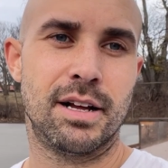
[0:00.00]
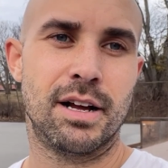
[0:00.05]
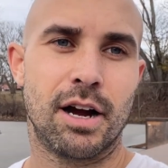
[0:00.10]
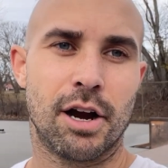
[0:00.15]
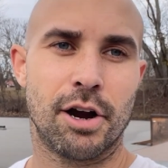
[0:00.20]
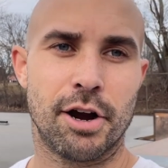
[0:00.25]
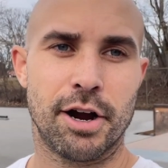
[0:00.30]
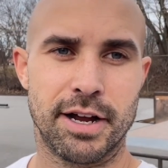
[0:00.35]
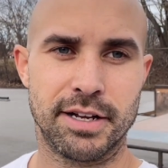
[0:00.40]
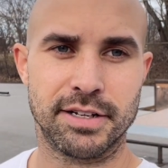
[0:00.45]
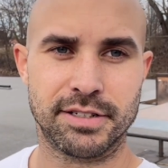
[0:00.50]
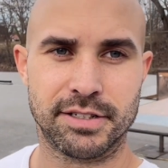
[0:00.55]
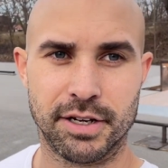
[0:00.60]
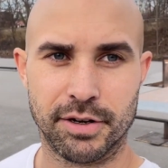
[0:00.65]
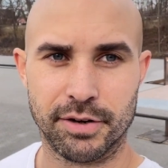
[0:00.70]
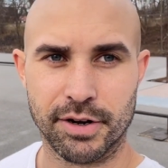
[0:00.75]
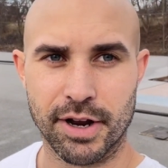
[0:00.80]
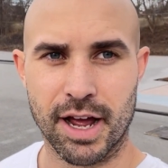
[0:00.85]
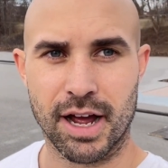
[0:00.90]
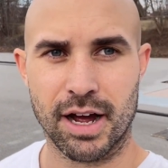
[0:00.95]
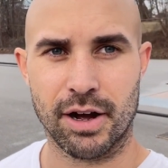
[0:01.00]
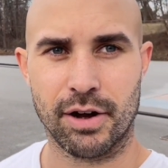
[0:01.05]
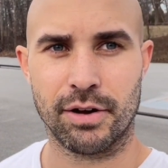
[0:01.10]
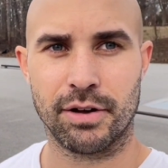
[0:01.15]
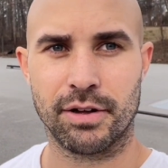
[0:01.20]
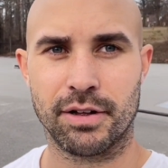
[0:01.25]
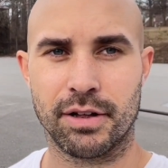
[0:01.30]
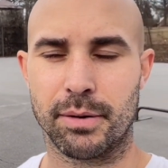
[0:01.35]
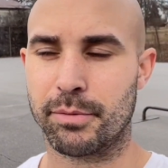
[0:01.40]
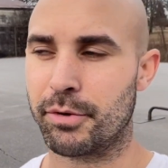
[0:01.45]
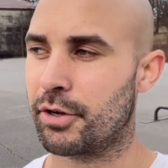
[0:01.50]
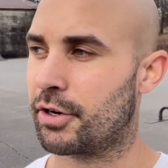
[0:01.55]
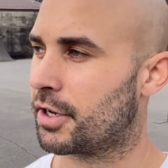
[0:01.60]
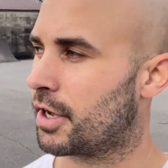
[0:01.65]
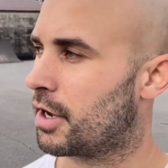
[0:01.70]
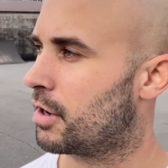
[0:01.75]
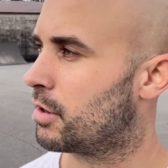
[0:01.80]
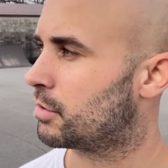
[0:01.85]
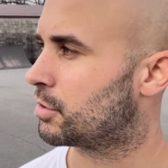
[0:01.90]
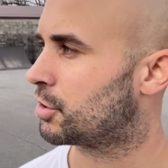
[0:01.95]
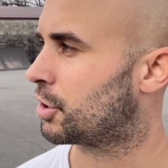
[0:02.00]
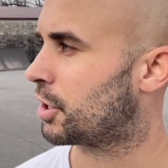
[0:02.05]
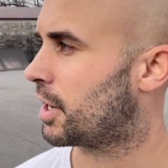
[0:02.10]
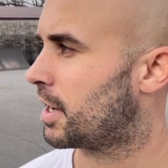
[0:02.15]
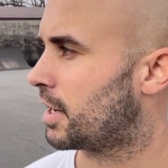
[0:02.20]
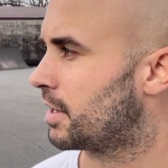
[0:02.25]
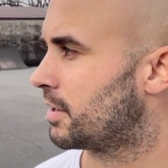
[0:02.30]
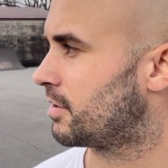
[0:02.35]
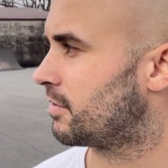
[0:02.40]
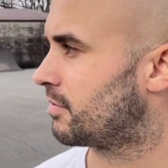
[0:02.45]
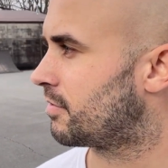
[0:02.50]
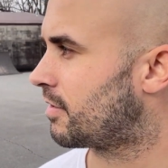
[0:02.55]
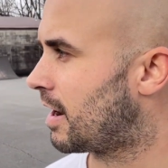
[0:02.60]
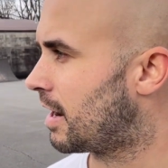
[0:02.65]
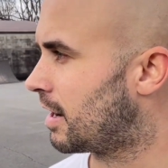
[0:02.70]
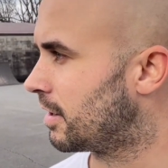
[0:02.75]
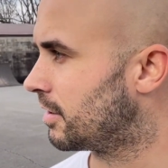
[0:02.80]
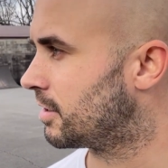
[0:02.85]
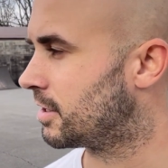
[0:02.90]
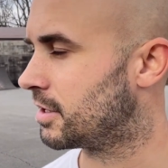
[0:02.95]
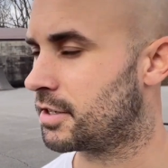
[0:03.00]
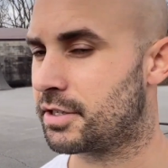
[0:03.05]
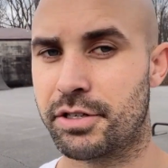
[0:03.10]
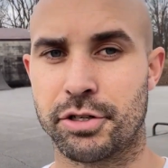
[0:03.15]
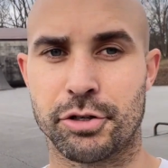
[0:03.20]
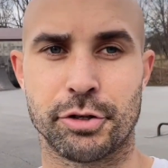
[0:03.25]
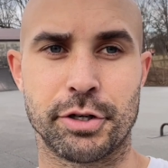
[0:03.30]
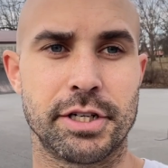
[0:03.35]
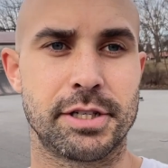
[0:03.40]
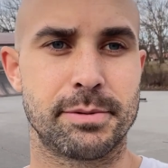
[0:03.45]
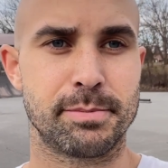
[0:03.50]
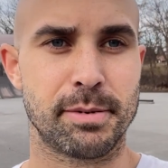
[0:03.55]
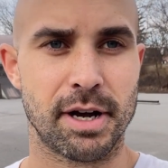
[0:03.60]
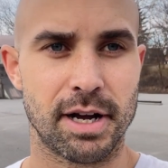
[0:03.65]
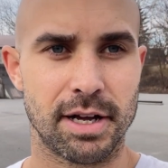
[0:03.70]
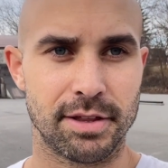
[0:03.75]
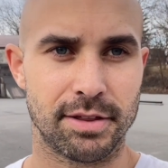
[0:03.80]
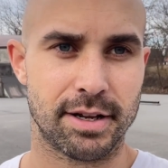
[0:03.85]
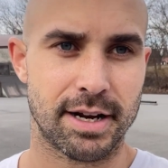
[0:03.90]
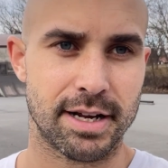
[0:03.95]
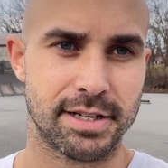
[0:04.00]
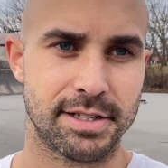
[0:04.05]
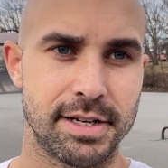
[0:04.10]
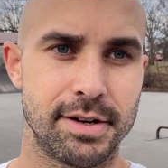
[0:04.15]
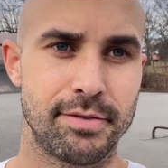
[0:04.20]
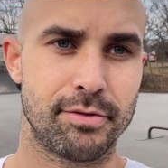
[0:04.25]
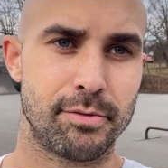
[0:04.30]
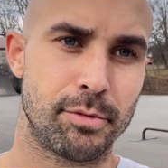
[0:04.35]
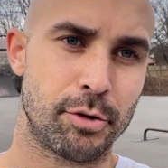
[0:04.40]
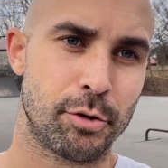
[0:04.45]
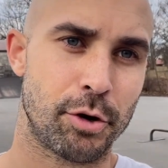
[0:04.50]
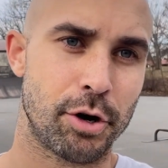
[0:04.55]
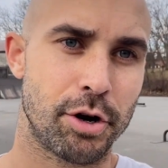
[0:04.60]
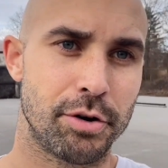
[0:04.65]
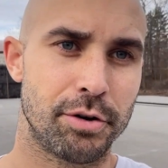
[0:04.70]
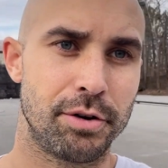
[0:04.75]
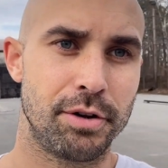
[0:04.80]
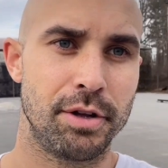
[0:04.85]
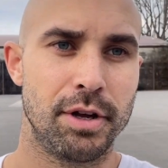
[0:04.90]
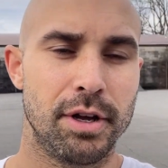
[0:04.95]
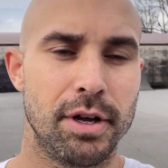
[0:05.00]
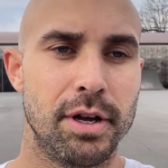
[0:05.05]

All right, so now I'm gonna go try to find this street spot that I see from the road,